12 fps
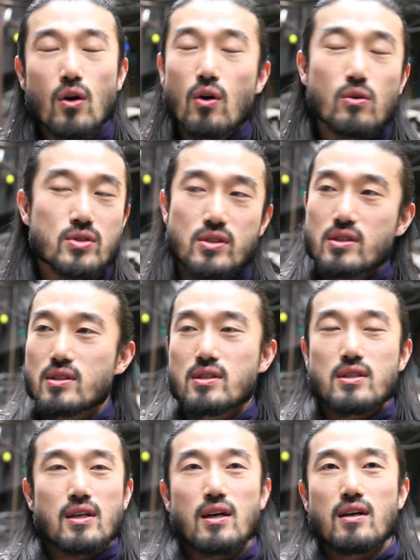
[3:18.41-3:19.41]
Oh,
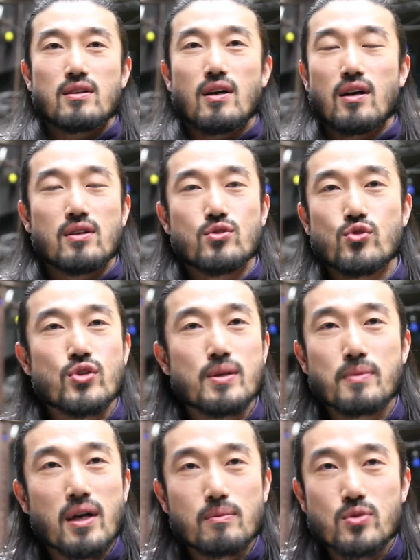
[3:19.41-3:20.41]
just uh, a
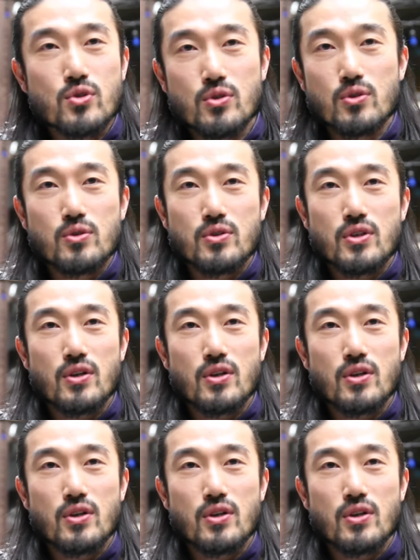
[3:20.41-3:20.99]
dream come true.